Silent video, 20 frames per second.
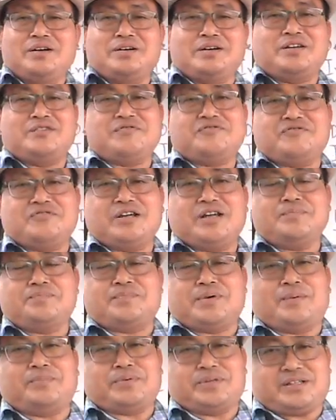different
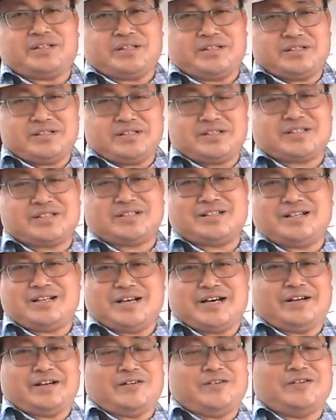properties
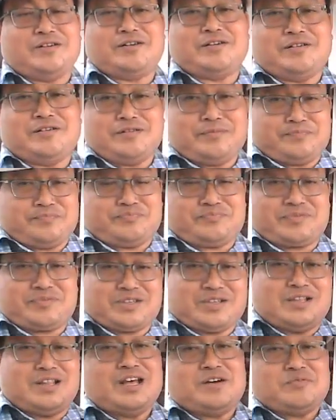like
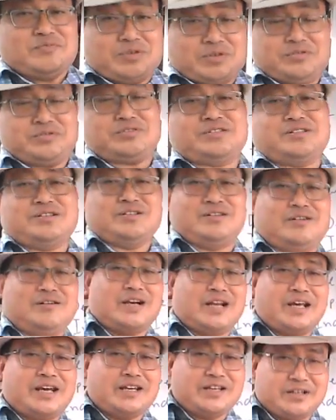levels or
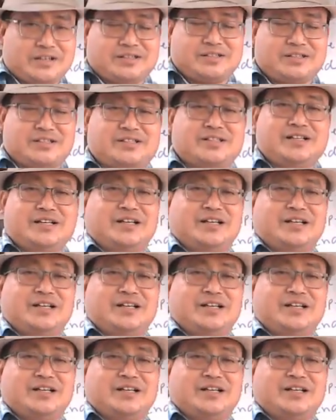layers